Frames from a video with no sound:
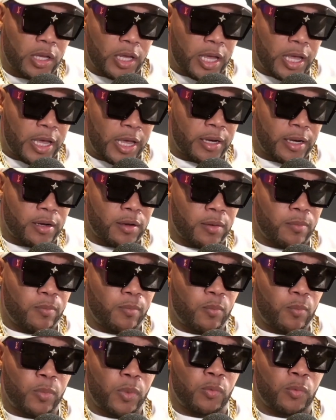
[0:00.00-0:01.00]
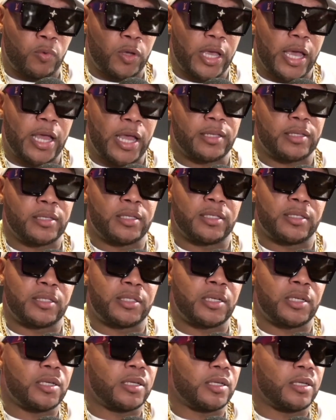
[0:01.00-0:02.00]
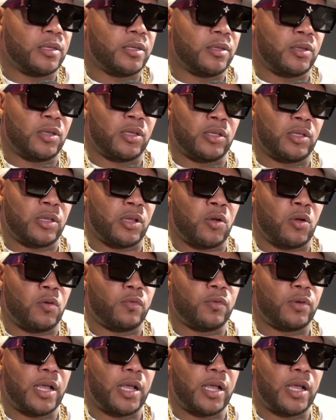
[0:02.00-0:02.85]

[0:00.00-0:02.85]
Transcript: And we had took over.